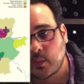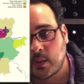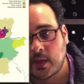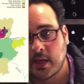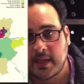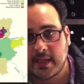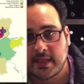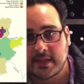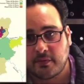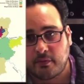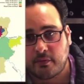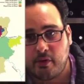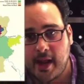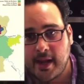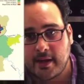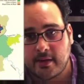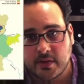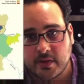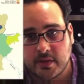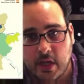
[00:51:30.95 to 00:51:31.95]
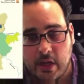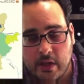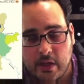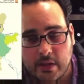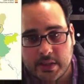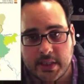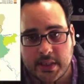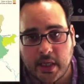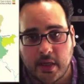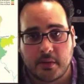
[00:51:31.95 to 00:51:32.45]
these varietals
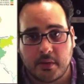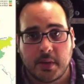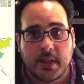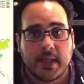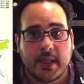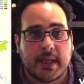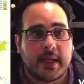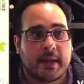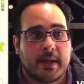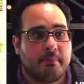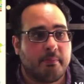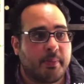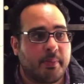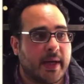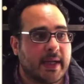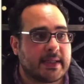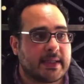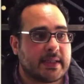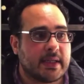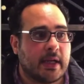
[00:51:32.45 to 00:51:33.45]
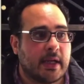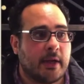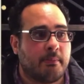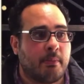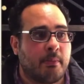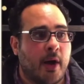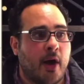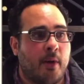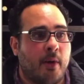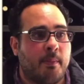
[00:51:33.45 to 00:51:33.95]
also, but uh,
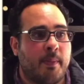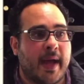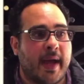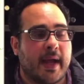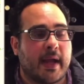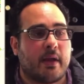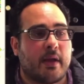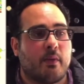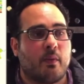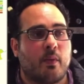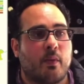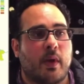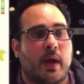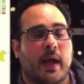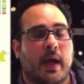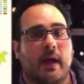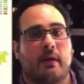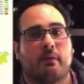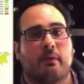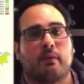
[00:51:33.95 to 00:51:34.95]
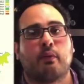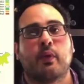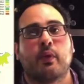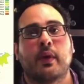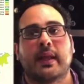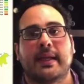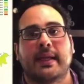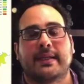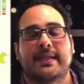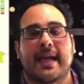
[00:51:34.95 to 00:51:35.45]
Malbec uh,
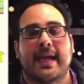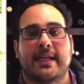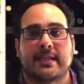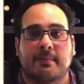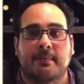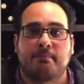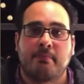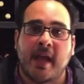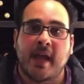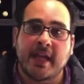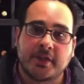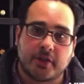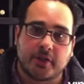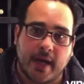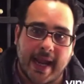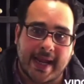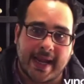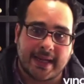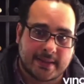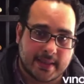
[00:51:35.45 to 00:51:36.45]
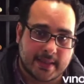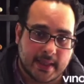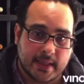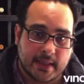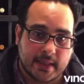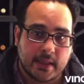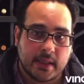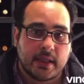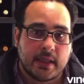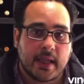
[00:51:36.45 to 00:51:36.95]
really takes a major exit
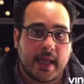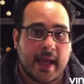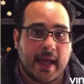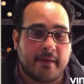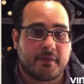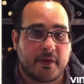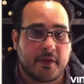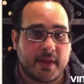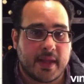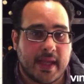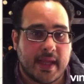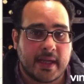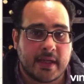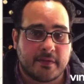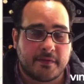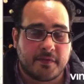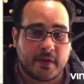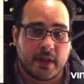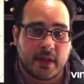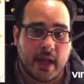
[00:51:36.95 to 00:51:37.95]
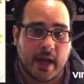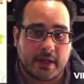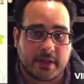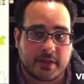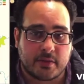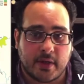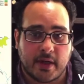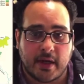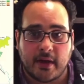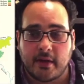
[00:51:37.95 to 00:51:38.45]
after the end of
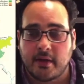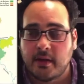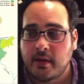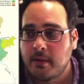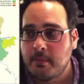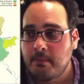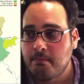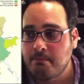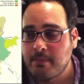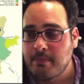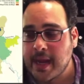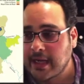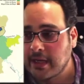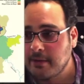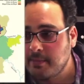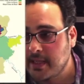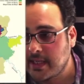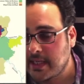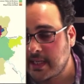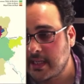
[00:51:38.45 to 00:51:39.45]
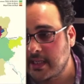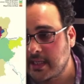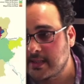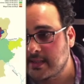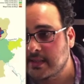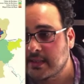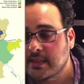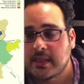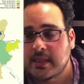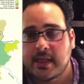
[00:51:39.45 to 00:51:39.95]
phylloxera, mainly
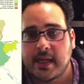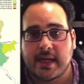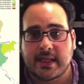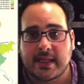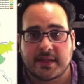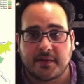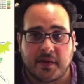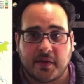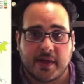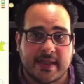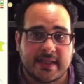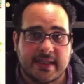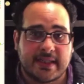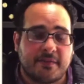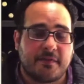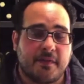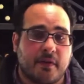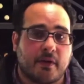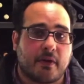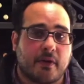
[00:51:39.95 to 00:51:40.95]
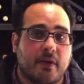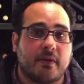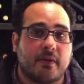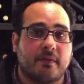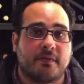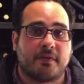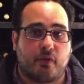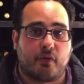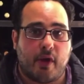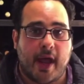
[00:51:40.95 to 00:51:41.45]
because it is a very difficult
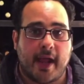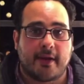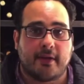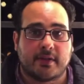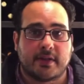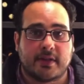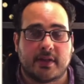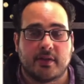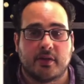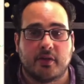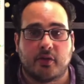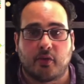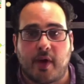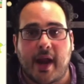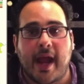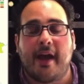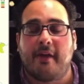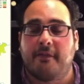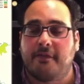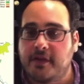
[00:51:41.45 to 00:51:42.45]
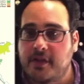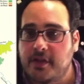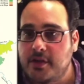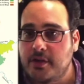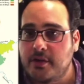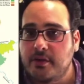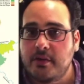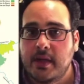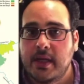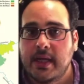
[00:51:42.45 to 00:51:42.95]
varietal to graft
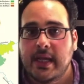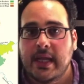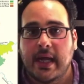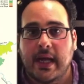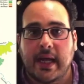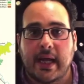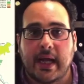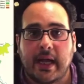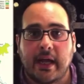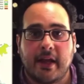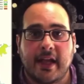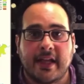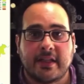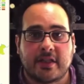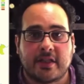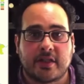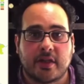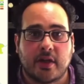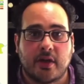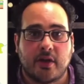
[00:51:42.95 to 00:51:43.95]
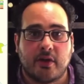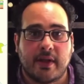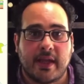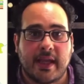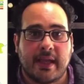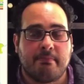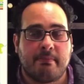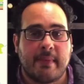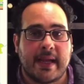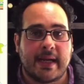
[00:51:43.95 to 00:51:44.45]
to, uh, and so
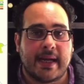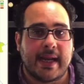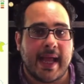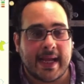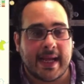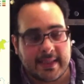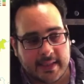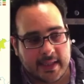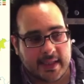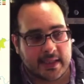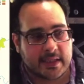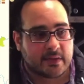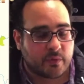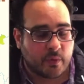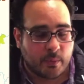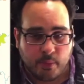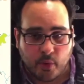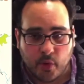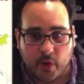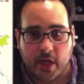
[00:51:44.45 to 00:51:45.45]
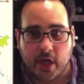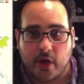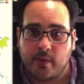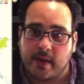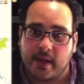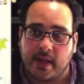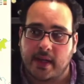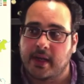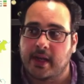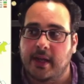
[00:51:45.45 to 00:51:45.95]
it made an exodus from Bordeaux and
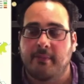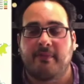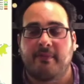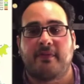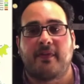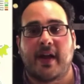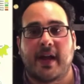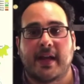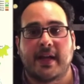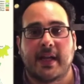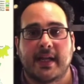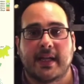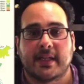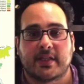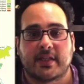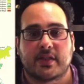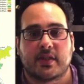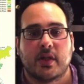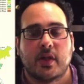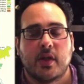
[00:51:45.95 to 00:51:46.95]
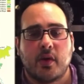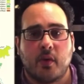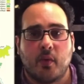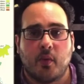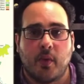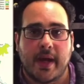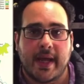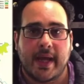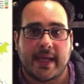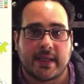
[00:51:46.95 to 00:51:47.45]
ended up finding its
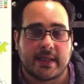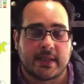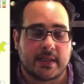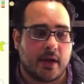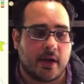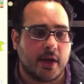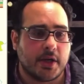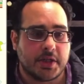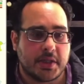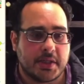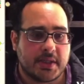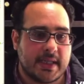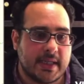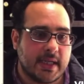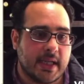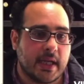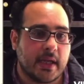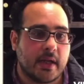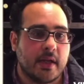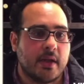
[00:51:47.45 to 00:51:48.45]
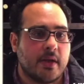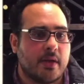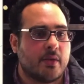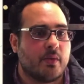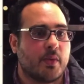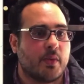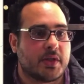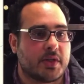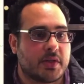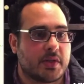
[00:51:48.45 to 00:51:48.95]
way into Argentina,
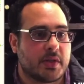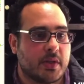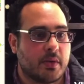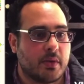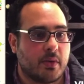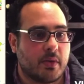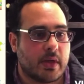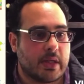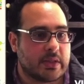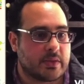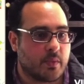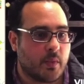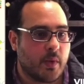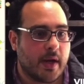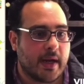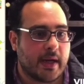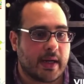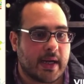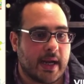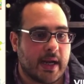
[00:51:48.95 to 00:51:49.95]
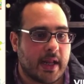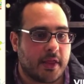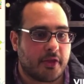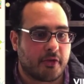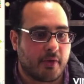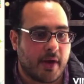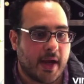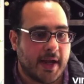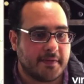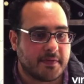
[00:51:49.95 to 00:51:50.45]
which is where it kind of
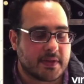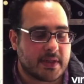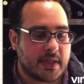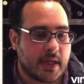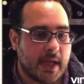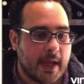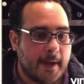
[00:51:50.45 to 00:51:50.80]
thrives today.